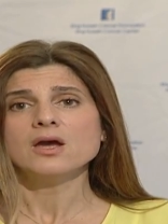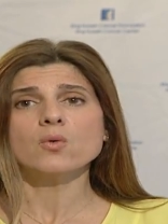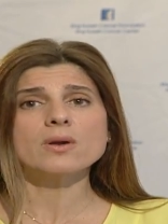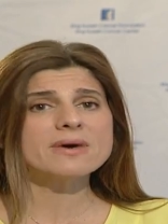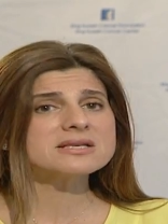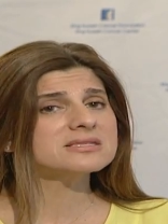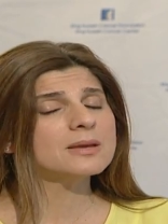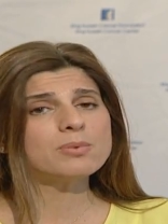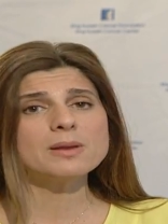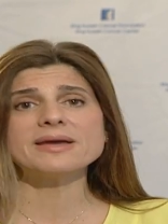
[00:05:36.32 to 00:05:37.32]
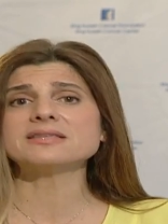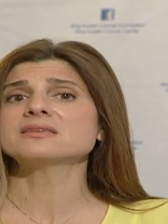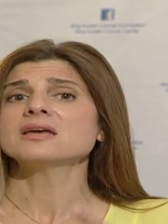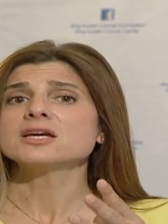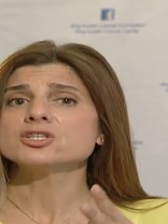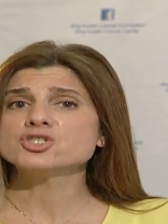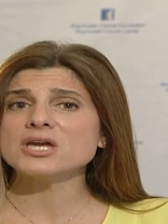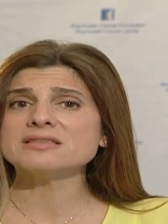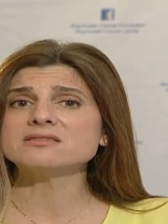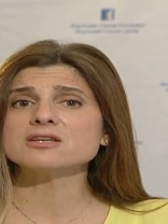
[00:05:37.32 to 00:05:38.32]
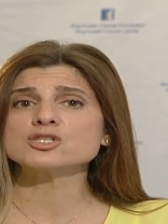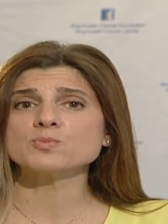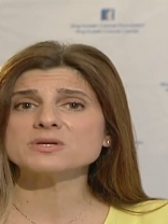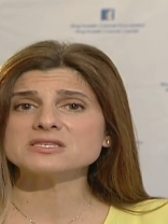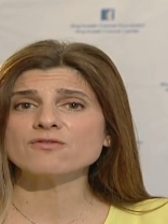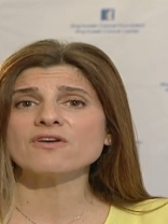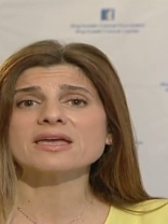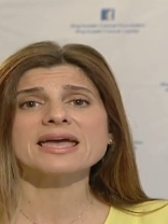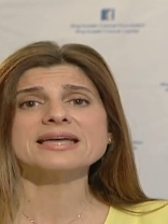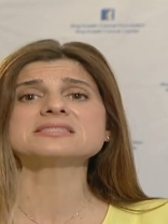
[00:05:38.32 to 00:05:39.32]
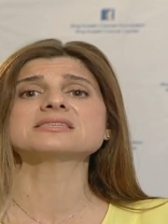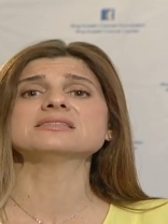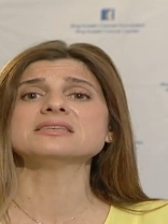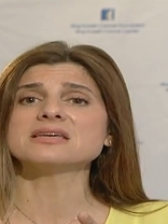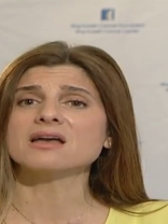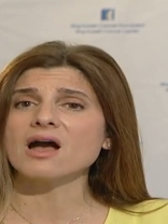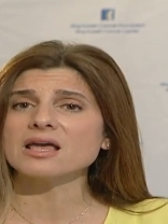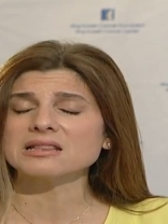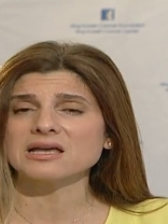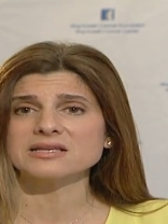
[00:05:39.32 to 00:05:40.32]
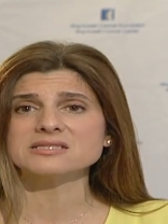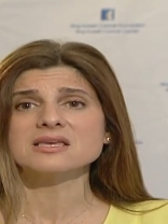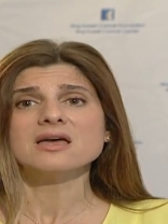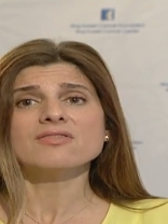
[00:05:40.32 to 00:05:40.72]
We must implement gender-specific NCD guidelines